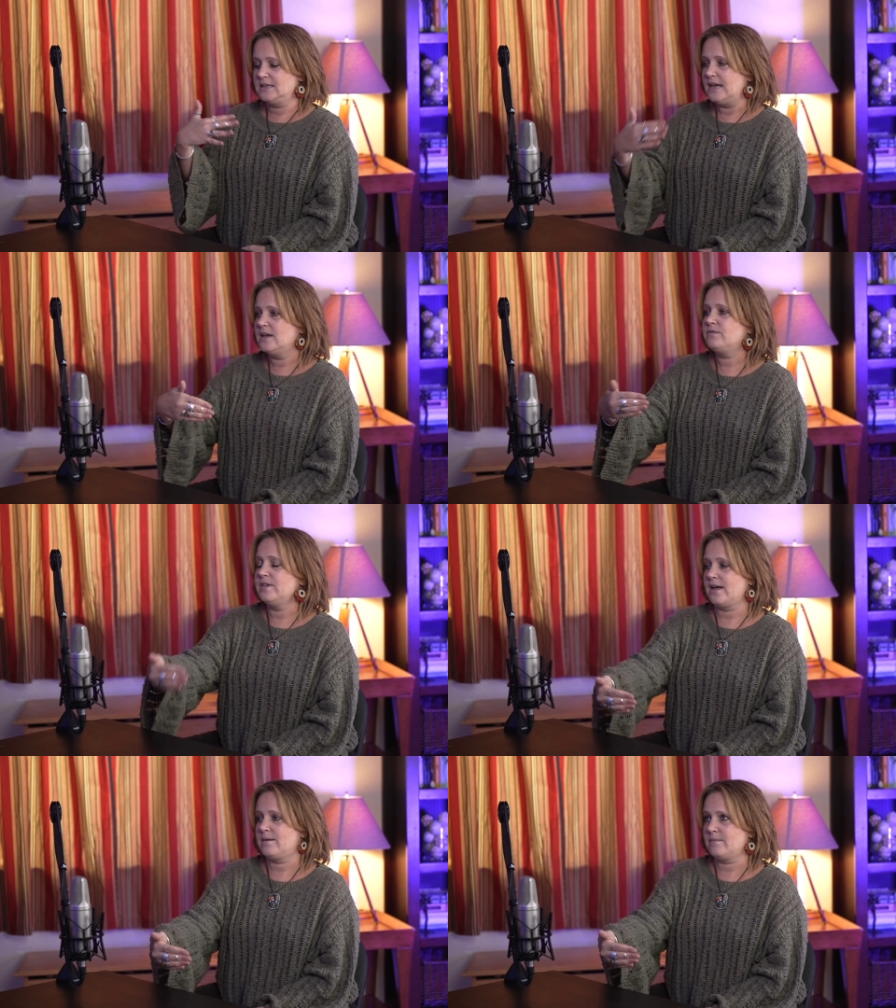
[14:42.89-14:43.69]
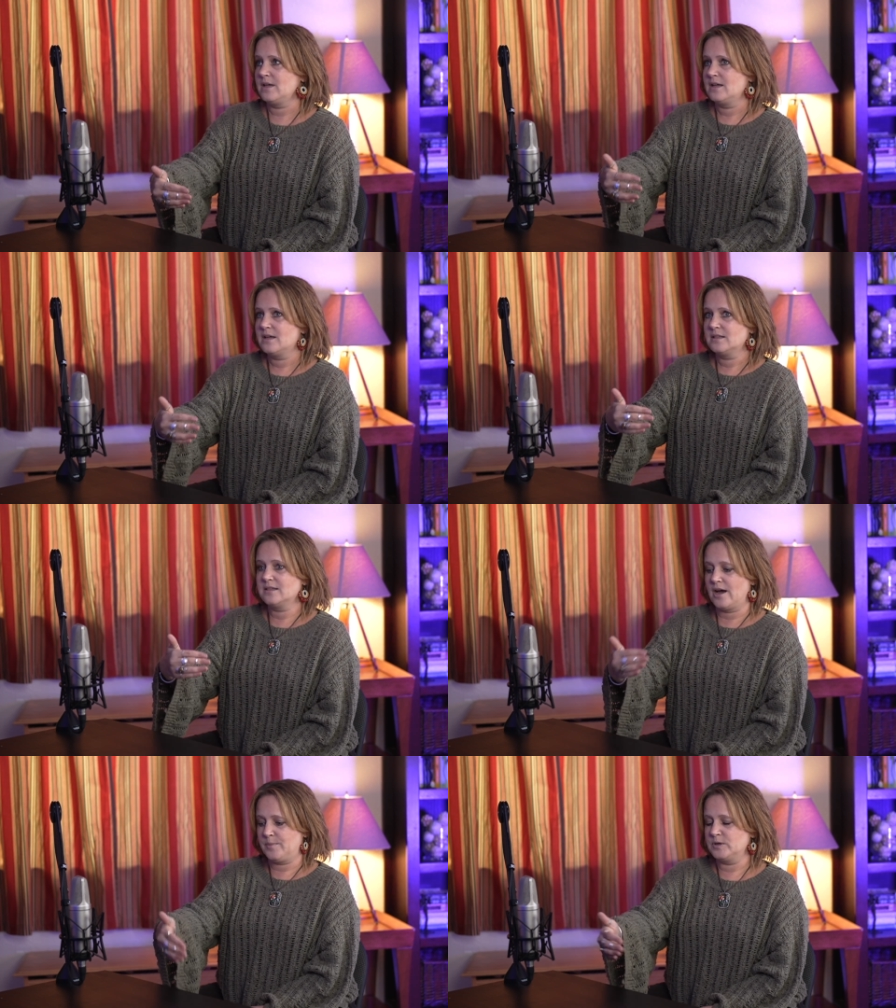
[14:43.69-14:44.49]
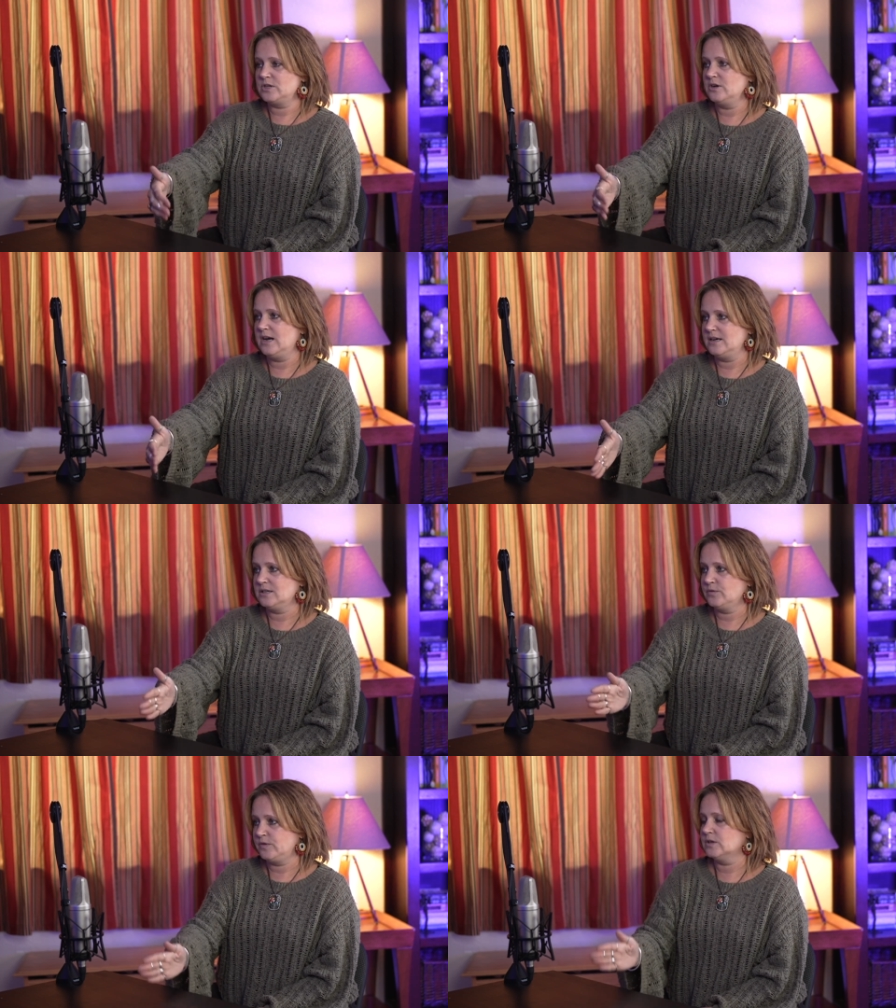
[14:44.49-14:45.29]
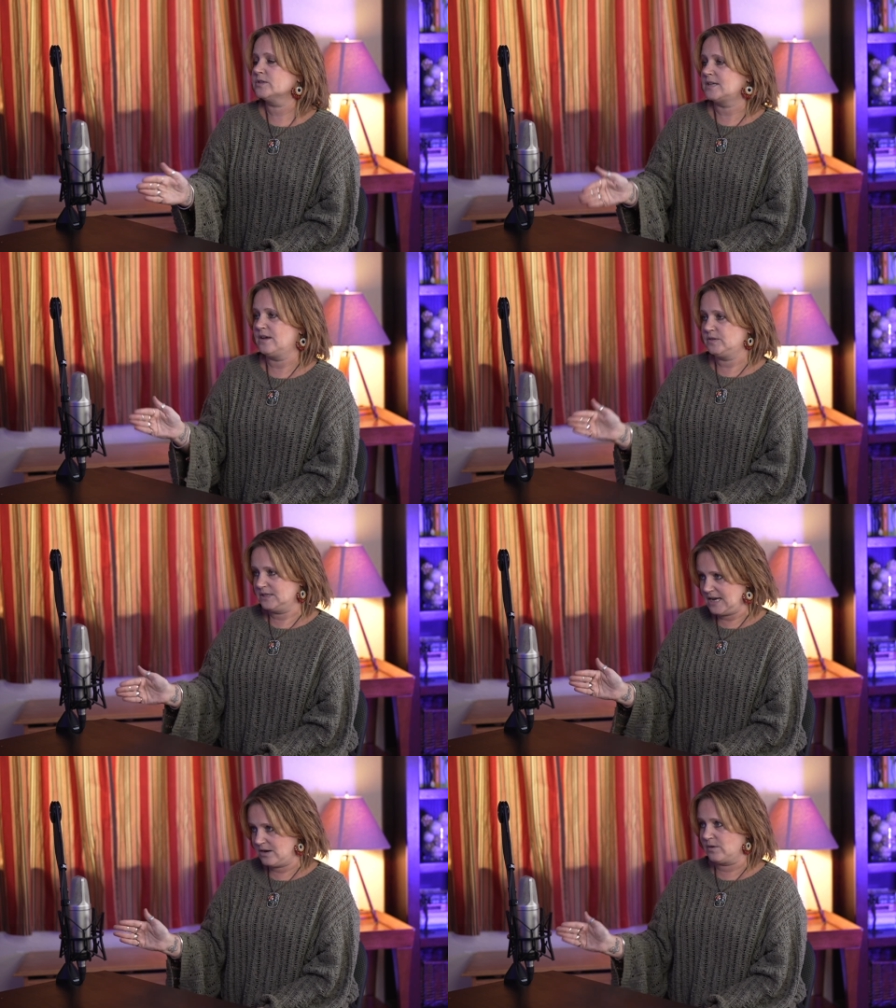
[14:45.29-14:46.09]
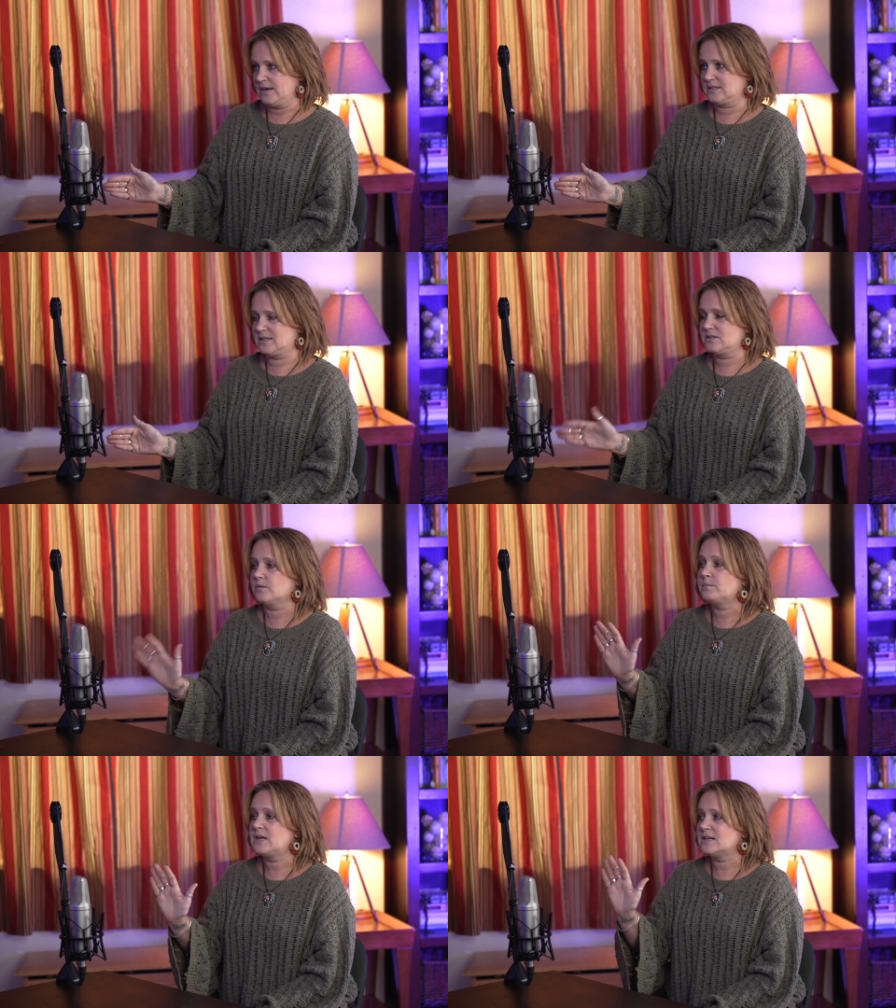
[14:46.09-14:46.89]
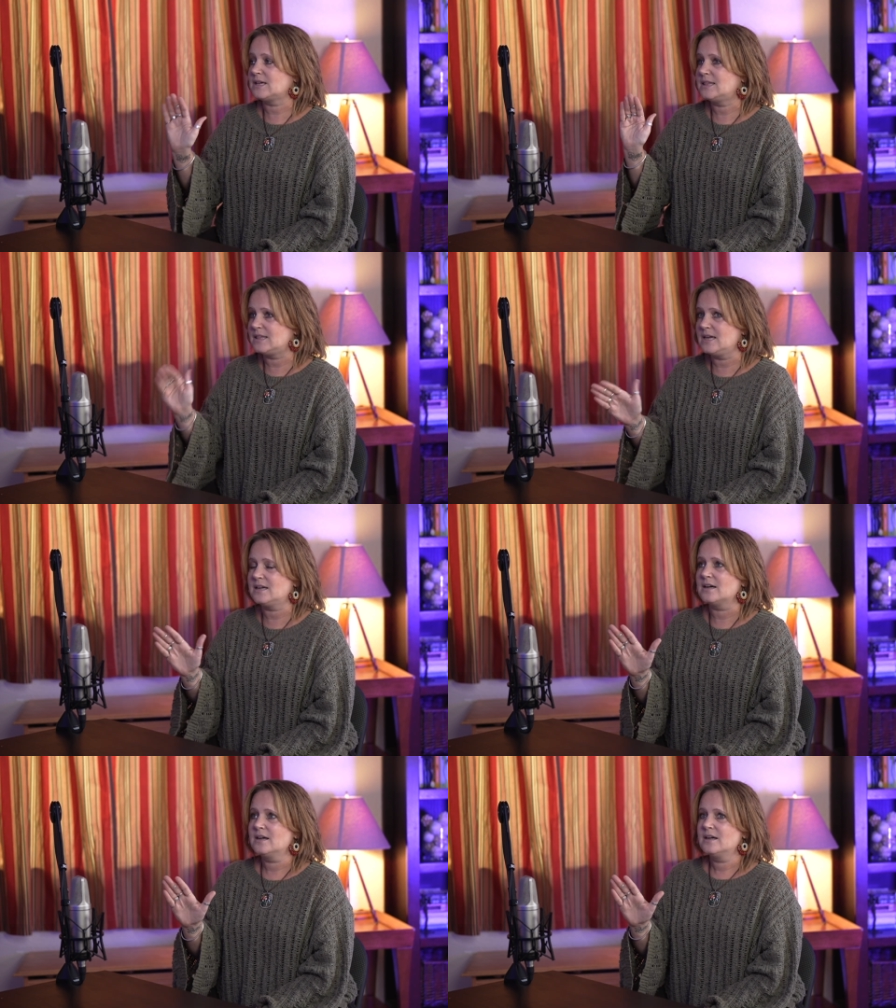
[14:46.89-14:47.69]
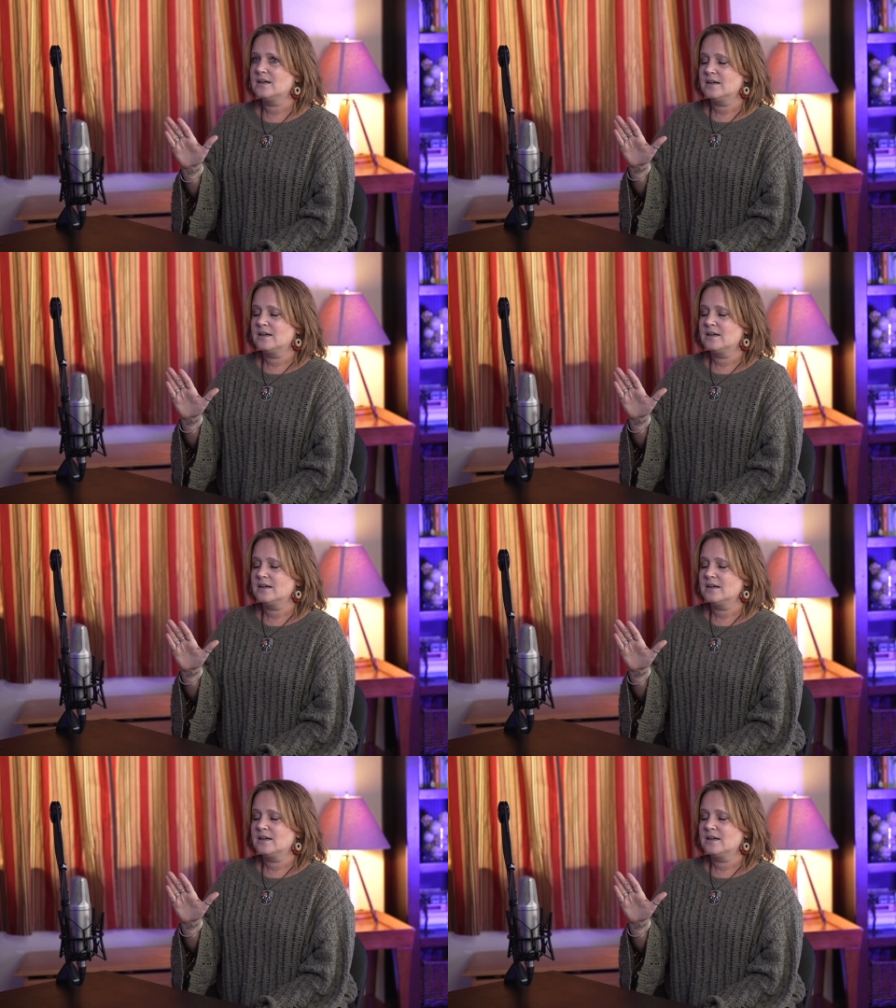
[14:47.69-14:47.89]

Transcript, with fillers: gave them the opportunity to feel safe to take risks. So, because I think